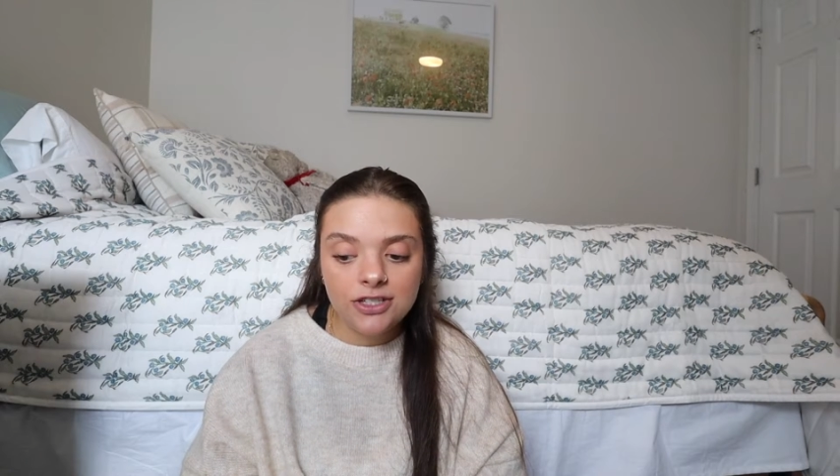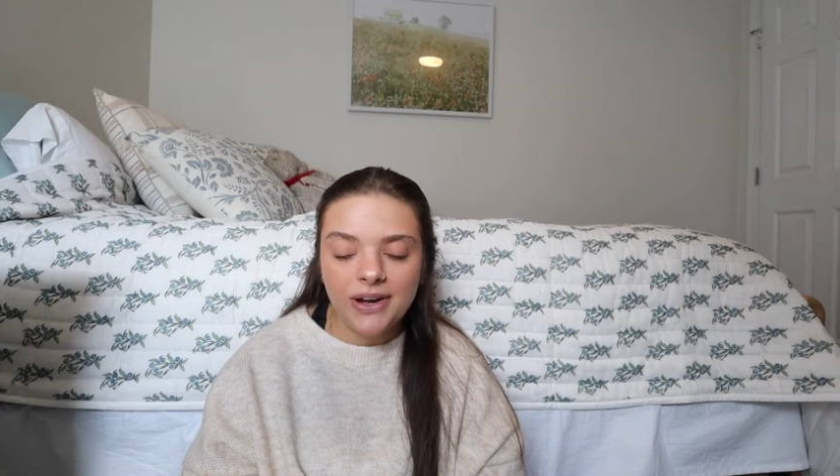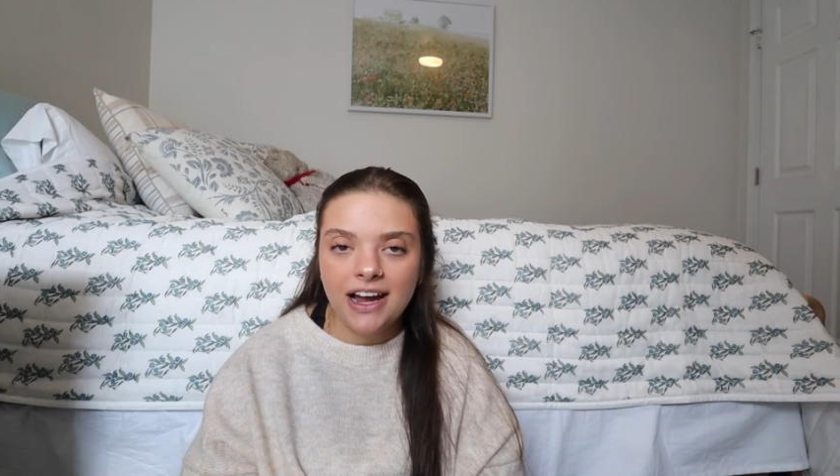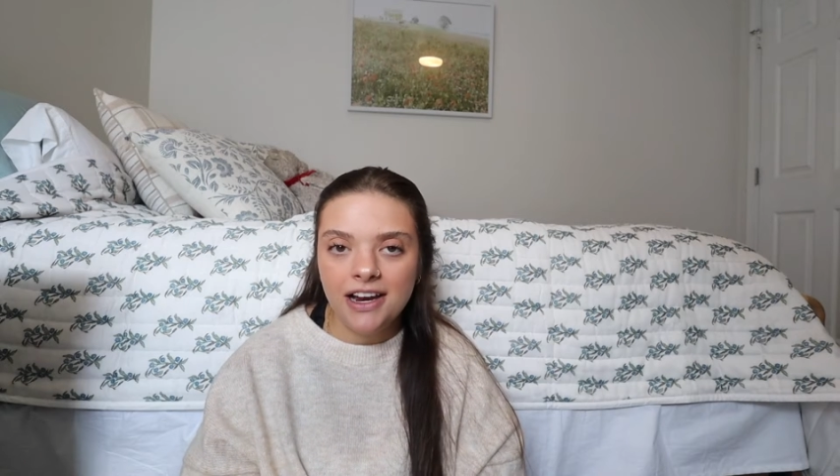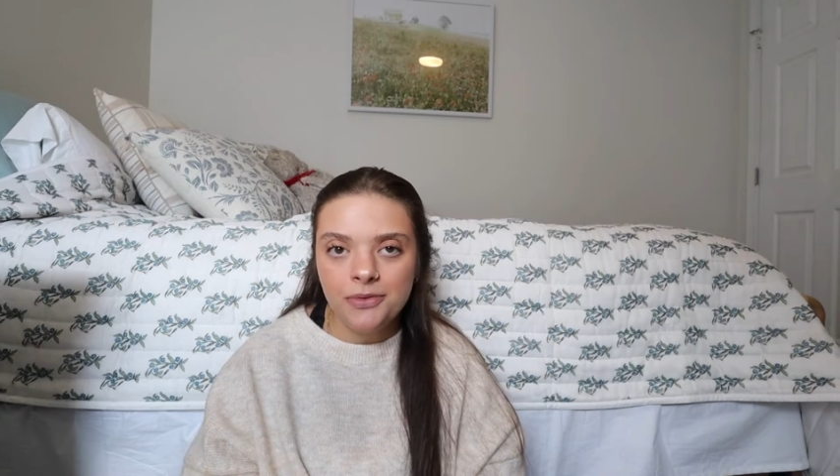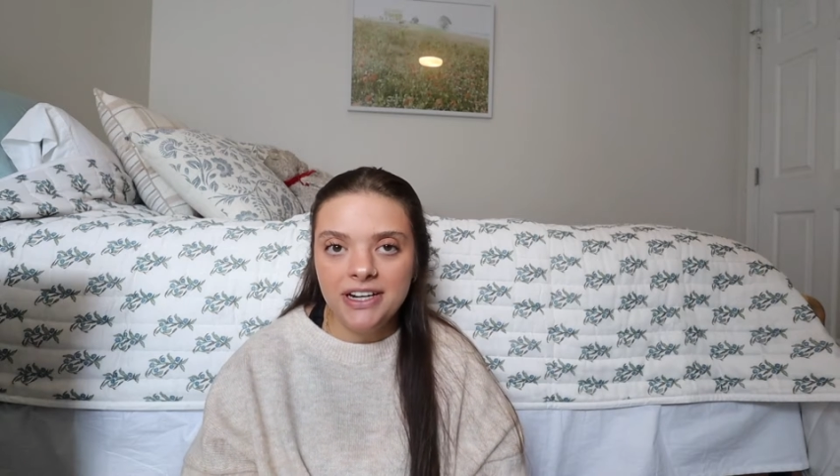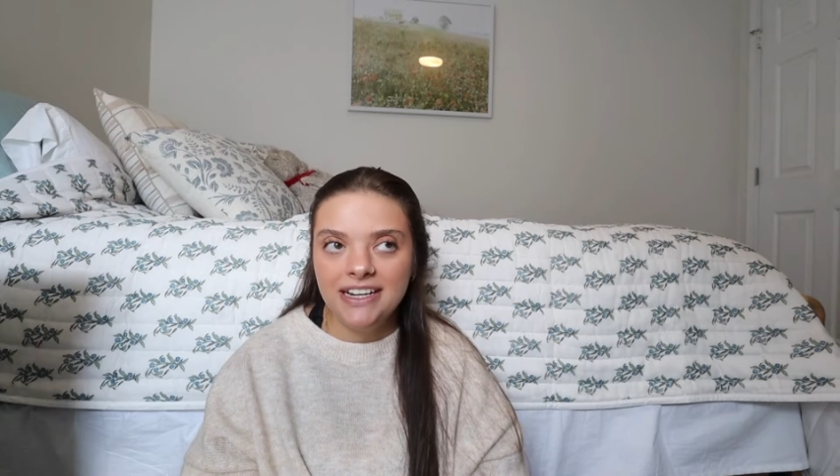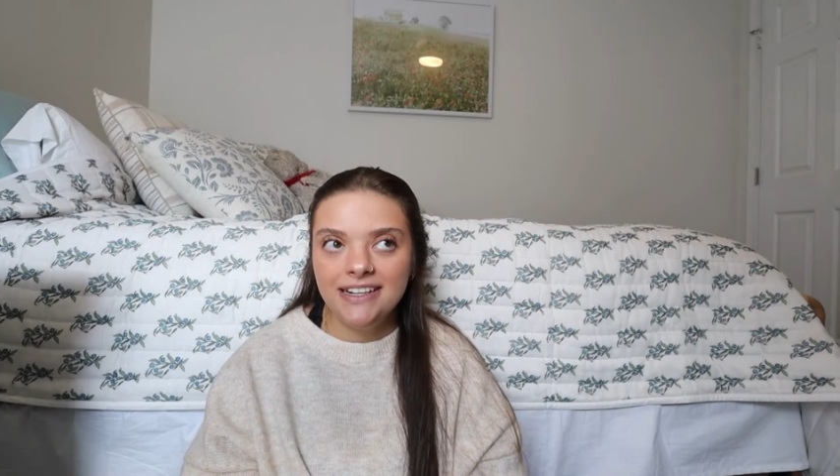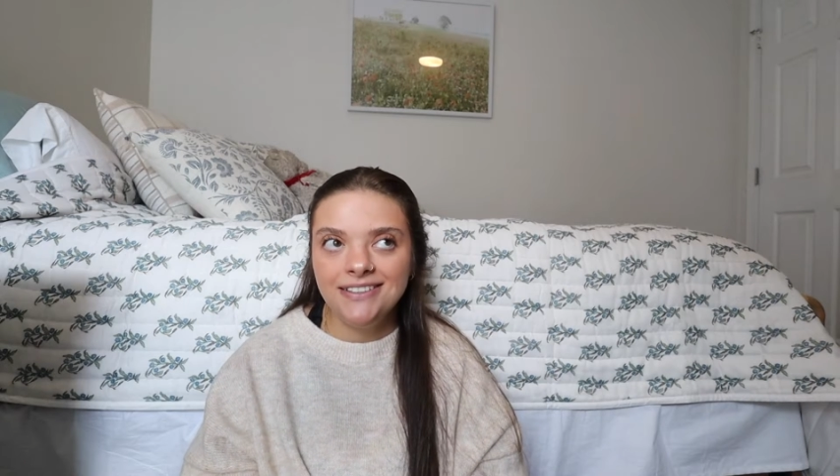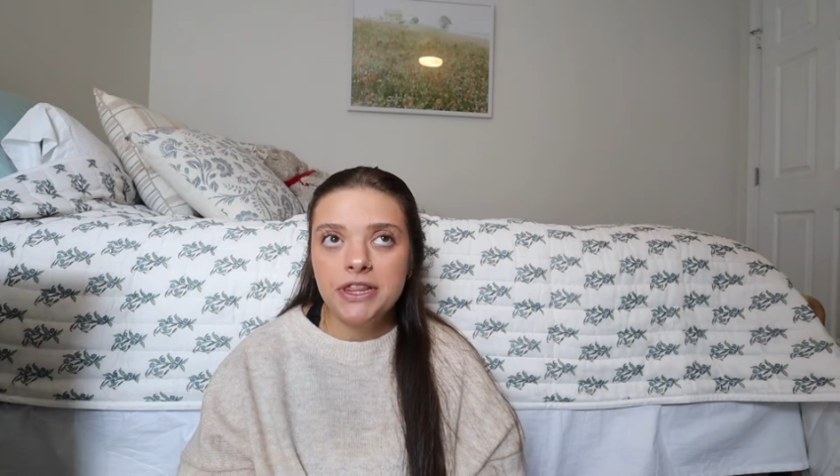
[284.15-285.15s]
So I kind of went
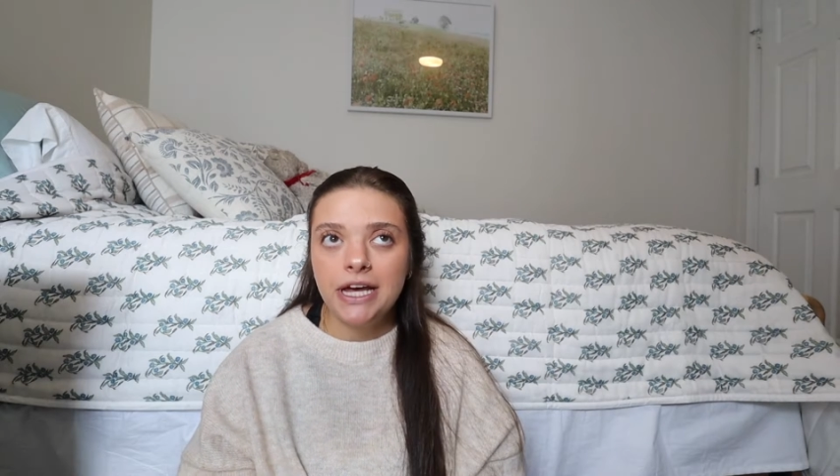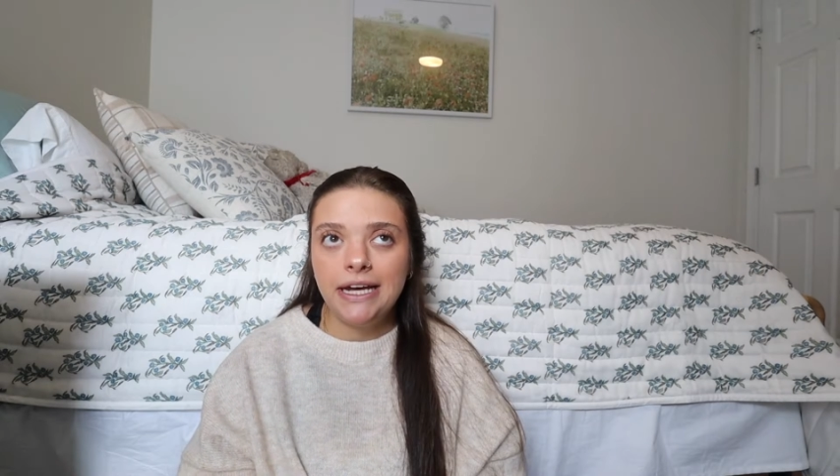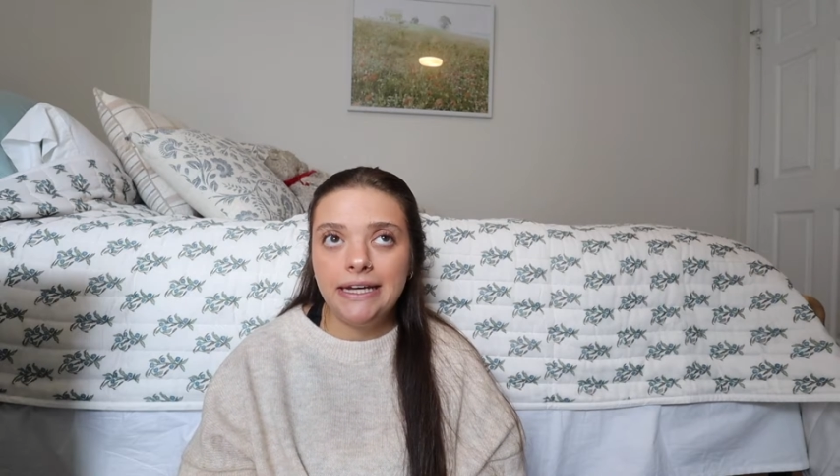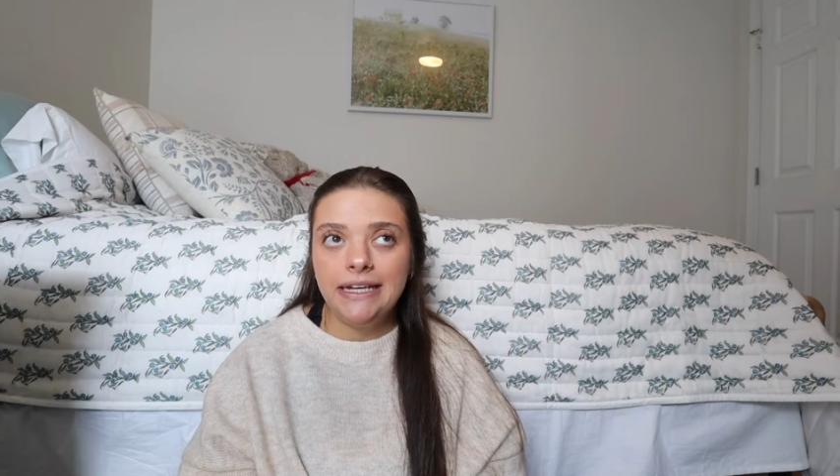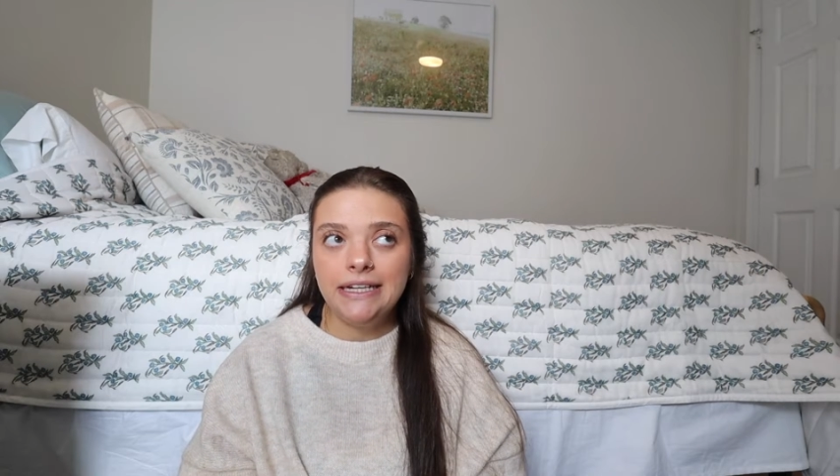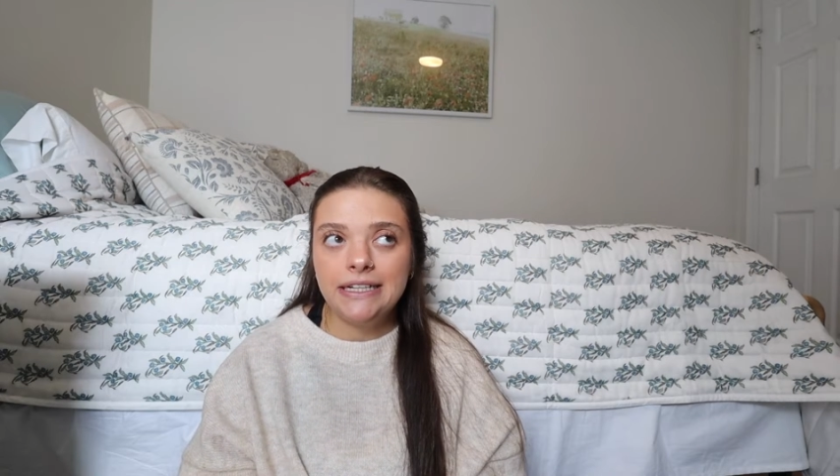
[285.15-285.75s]
in like